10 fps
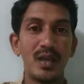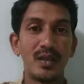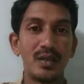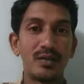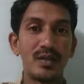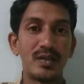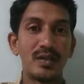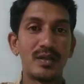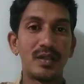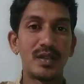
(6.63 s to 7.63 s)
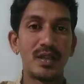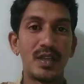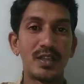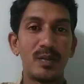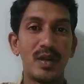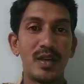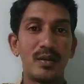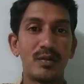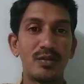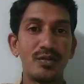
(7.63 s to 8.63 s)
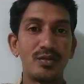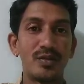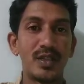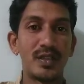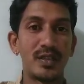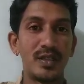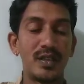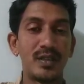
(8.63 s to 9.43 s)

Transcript: Now, this session I can explain about two-tree tree